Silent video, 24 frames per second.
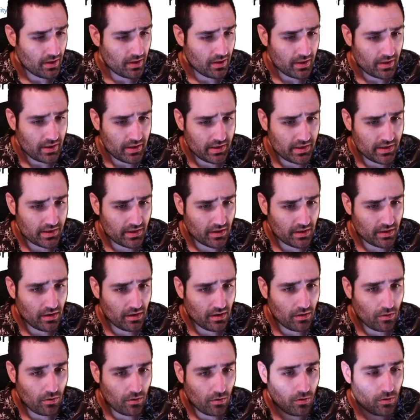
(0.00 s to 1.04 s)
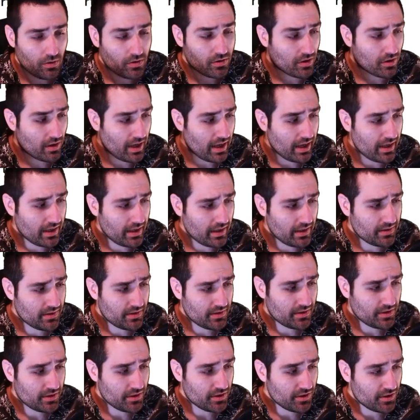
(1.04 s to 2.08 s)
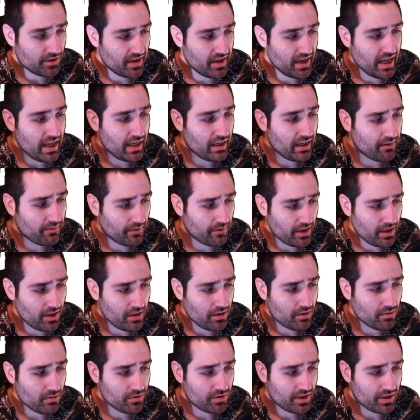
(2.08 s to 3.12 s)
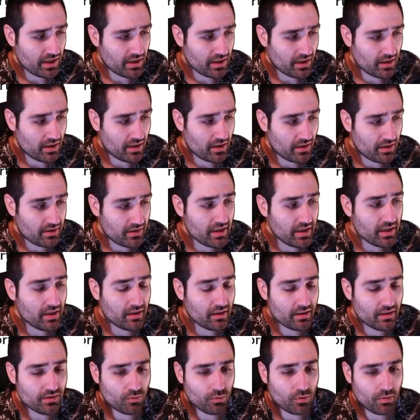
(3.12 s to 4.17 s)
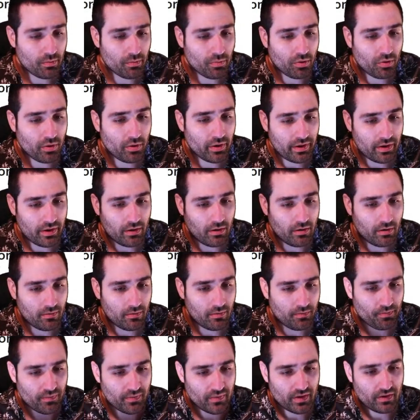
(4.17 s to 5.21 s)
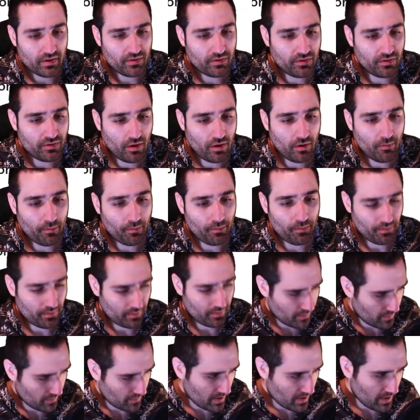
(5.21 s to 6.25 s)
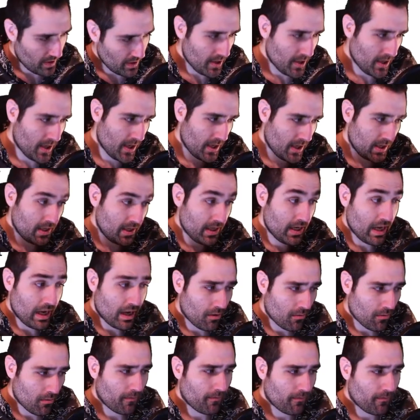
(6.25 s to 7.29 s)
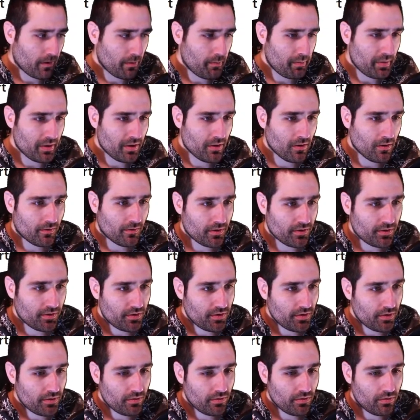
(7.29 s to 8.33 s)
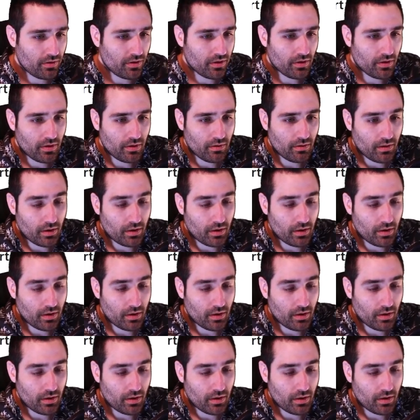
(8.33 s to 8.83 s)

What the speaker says: is a little older, and it's just natively using TLS 1.0. So now we're flipping over to the